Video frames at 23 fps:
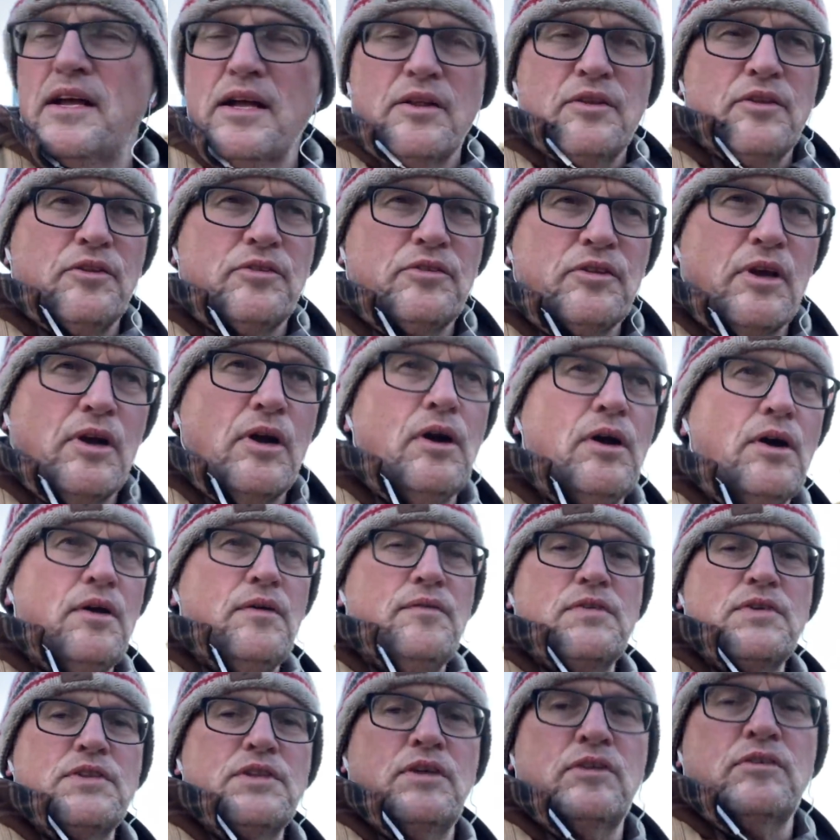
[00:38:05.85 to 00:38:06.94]
They'll say, oh,
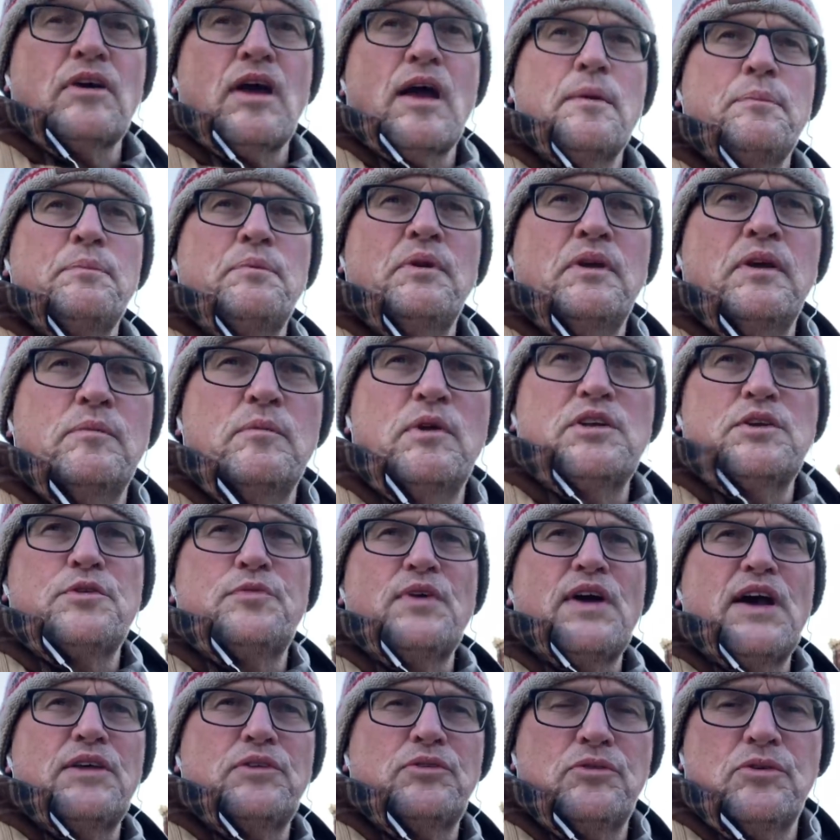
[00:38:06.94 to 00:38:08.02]
everything's happening much
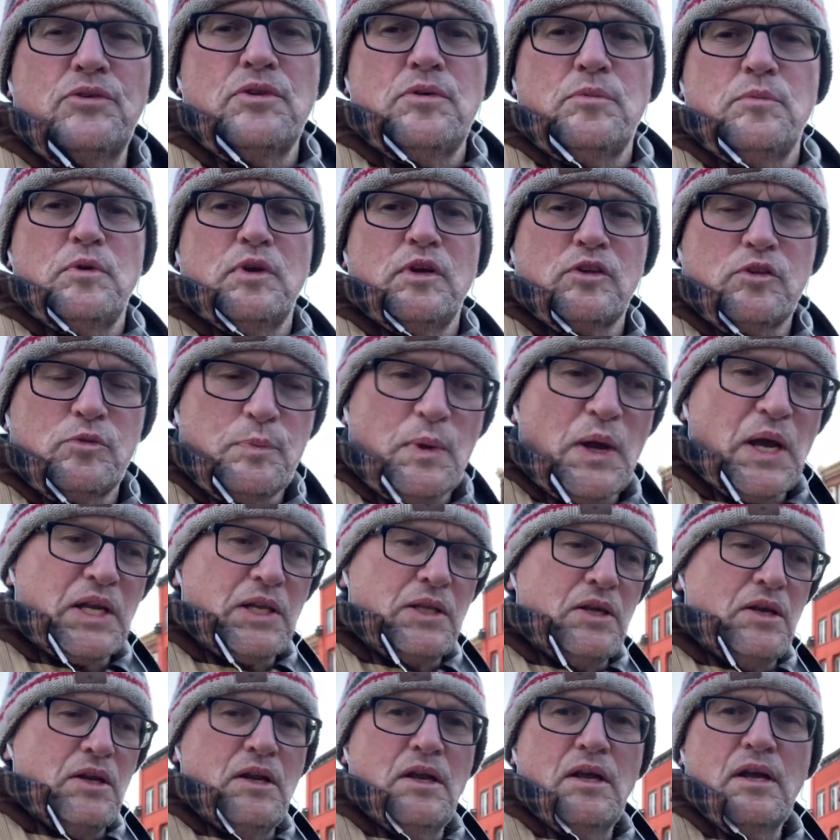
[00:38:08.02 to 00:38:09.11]
faster than we
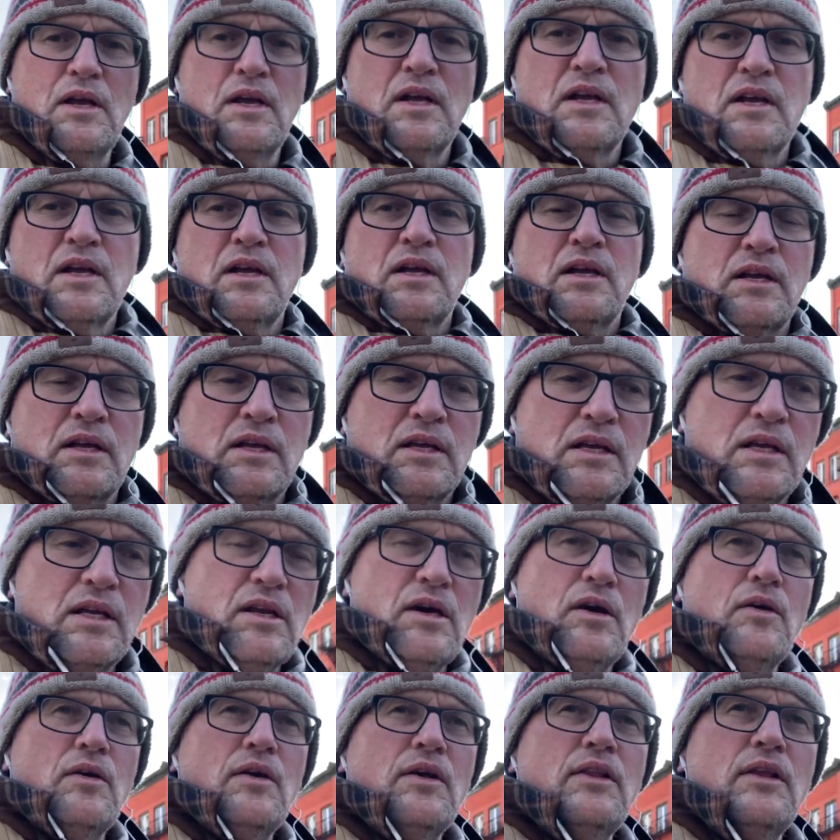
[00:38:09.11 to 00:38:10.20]
expected, you
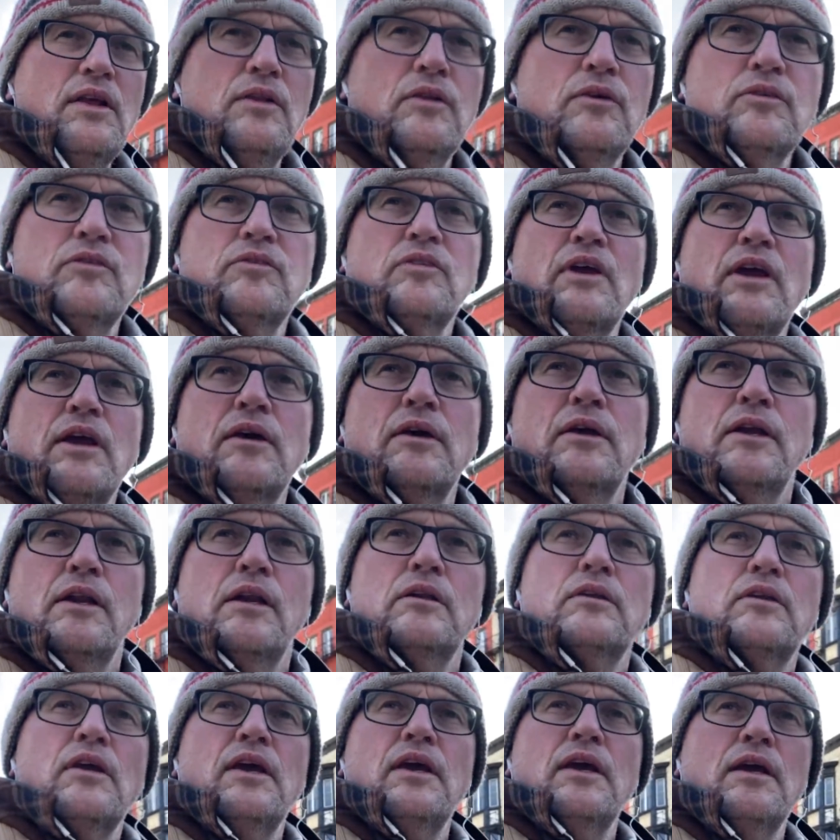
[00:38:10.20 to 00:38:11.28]
know, and then they'll say it'll
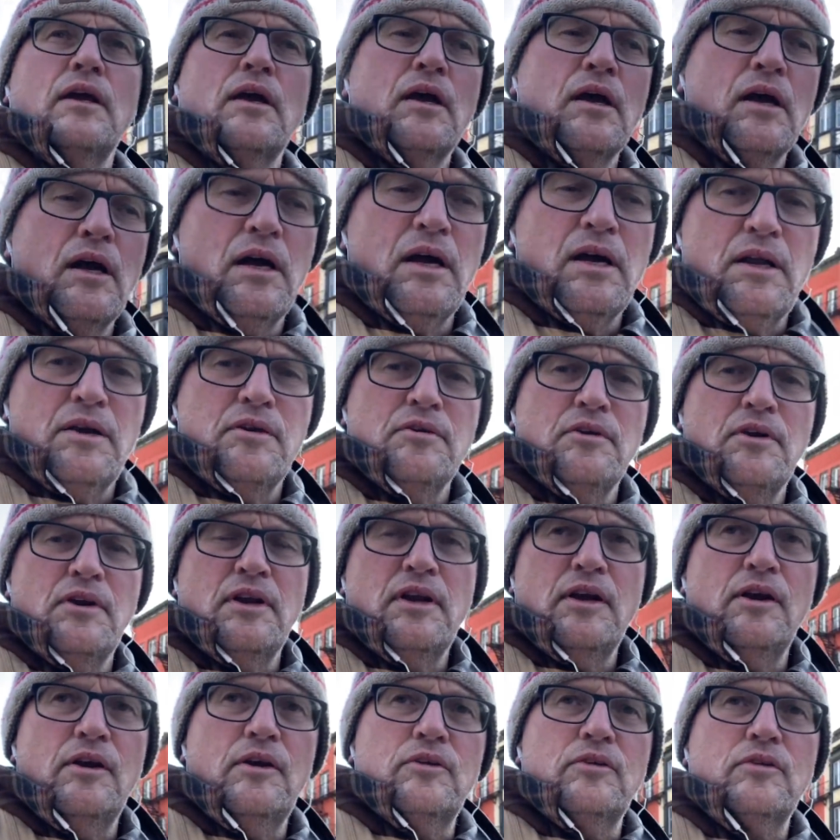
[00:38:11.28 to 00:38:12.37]
take 100
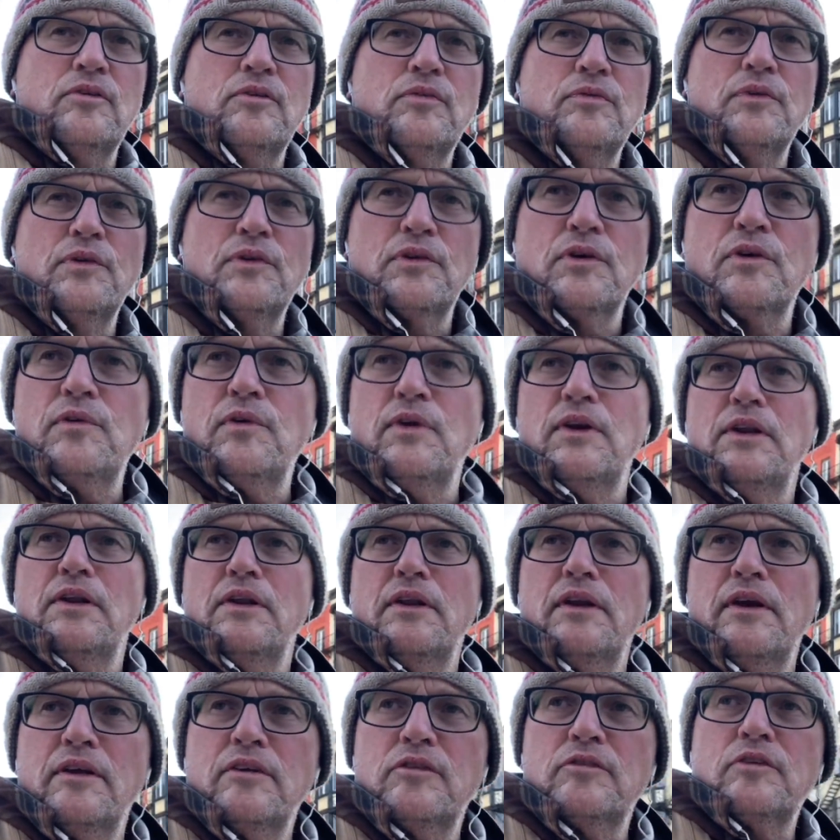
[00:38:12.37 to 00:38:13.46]
years for the
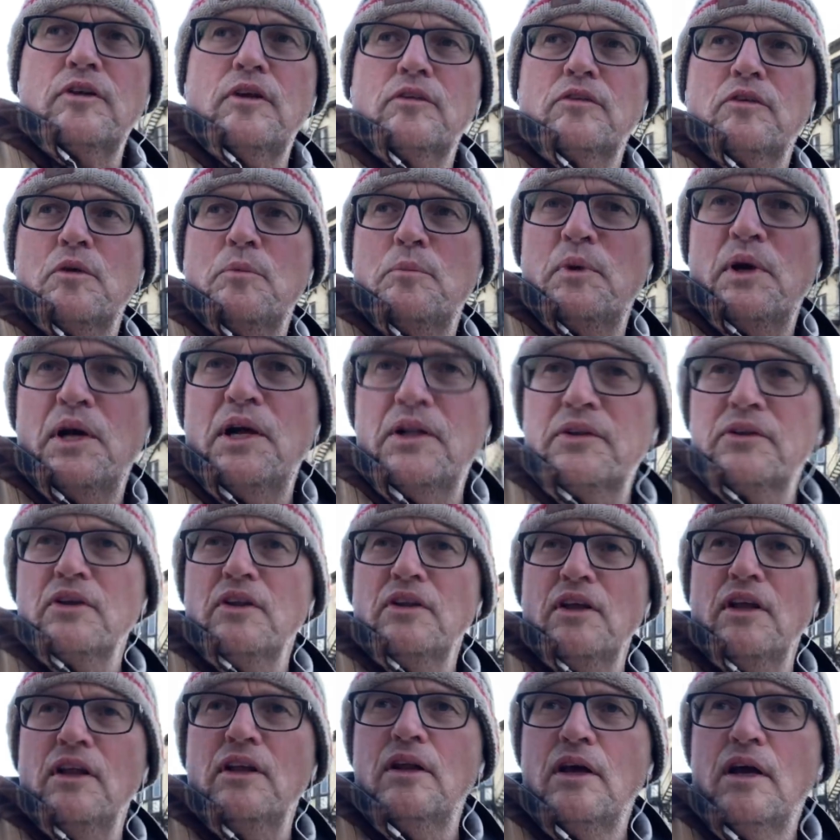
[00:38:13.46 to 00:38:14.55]
Greenland ice shelf to melt. And
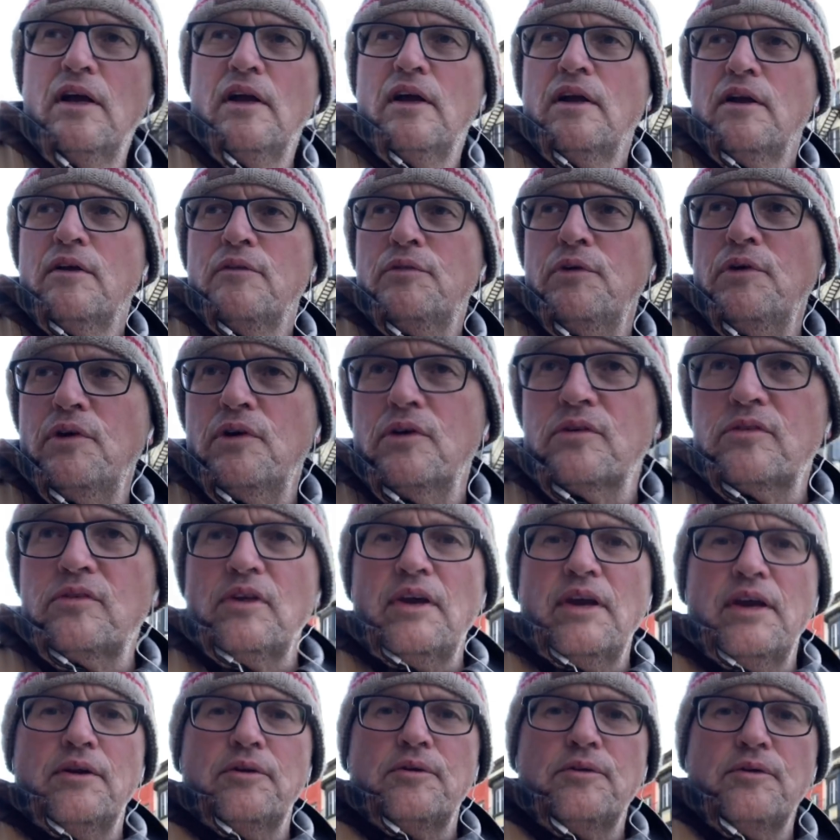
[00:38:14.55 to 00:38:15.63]
then two years
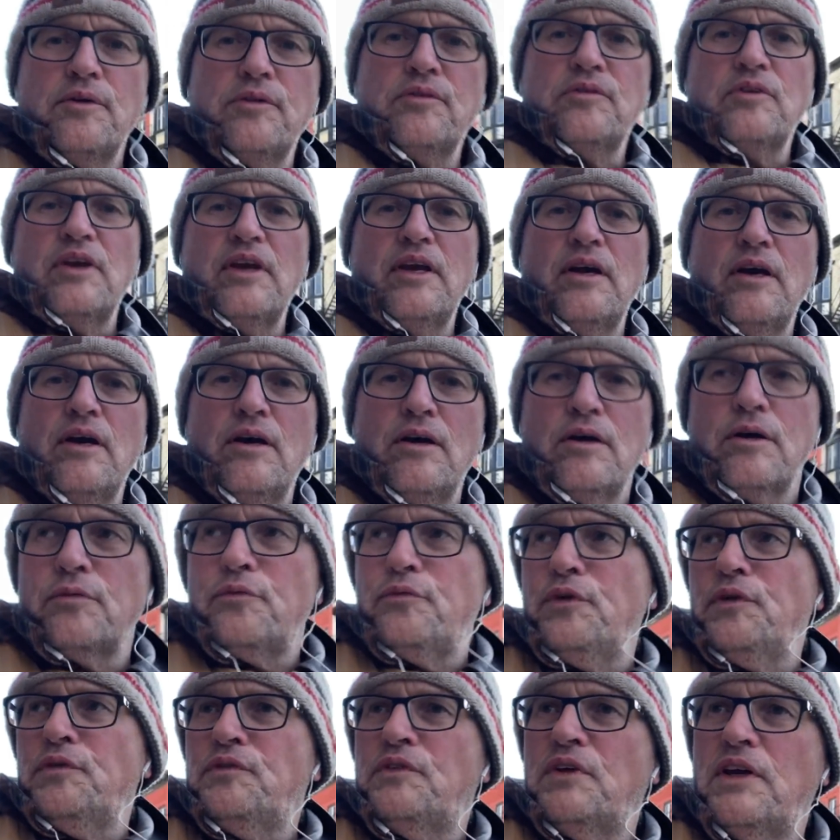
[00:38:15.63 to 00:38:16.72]
later, they'll say, oh,
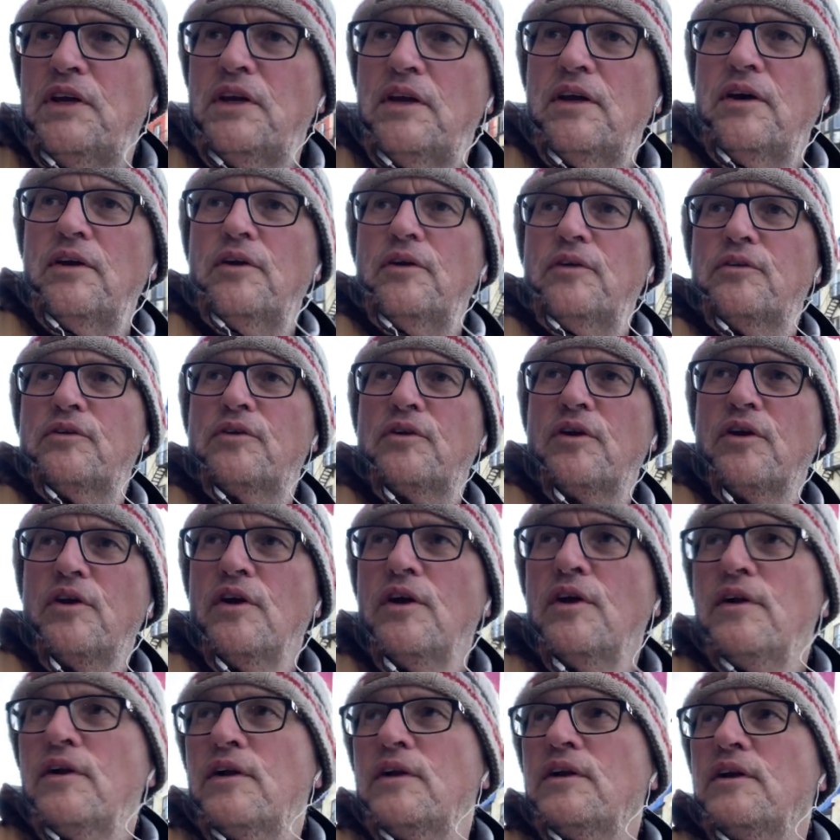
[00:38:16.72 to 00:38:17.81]
50 years,
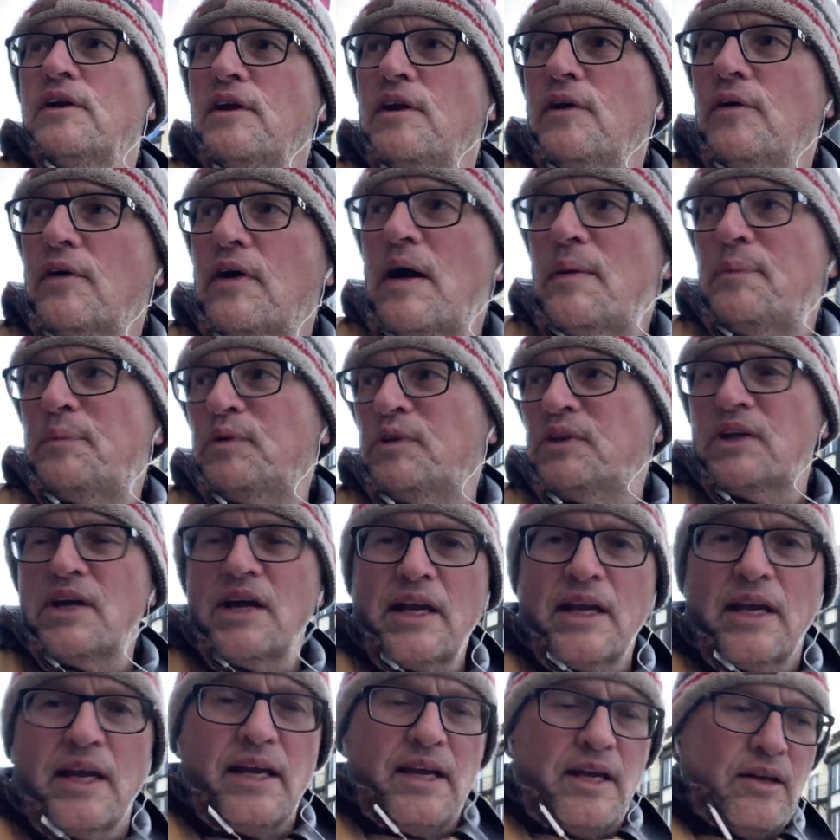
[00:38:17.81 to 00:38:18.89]
you know, a couple
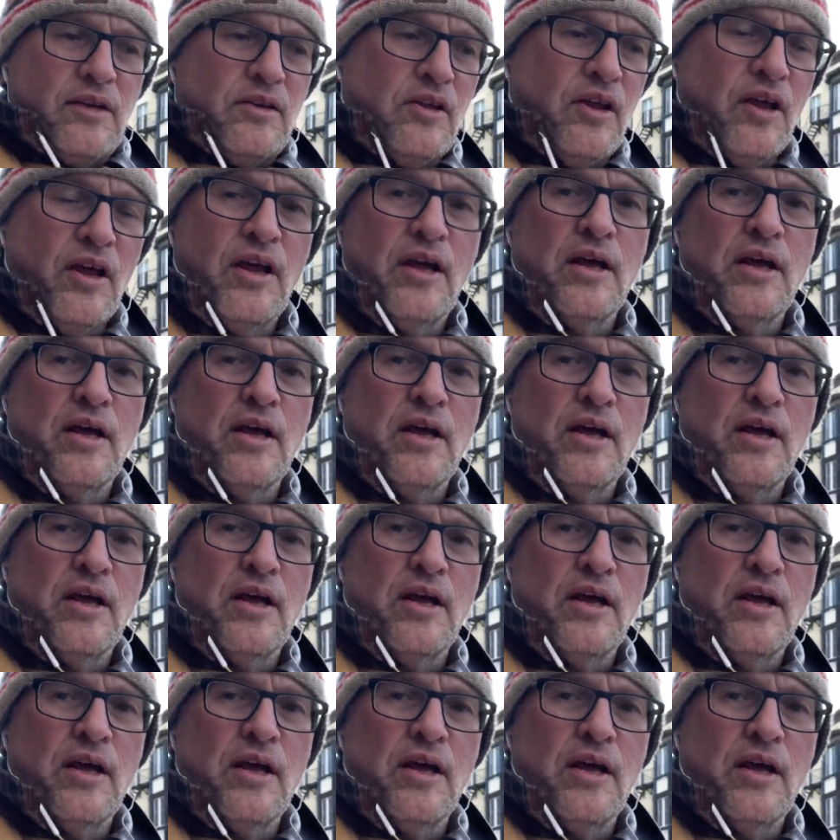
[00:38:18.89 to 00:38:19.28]
decades.